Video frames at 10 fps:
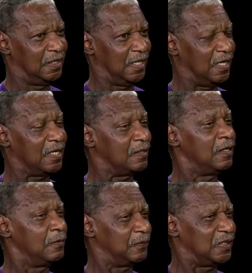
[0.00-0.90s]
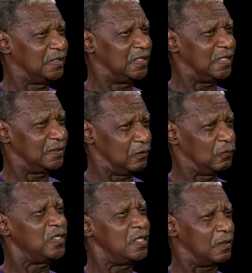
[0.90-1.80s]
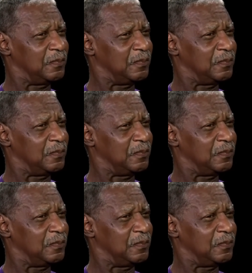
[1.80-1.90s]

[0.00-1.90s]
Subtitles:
but yet we are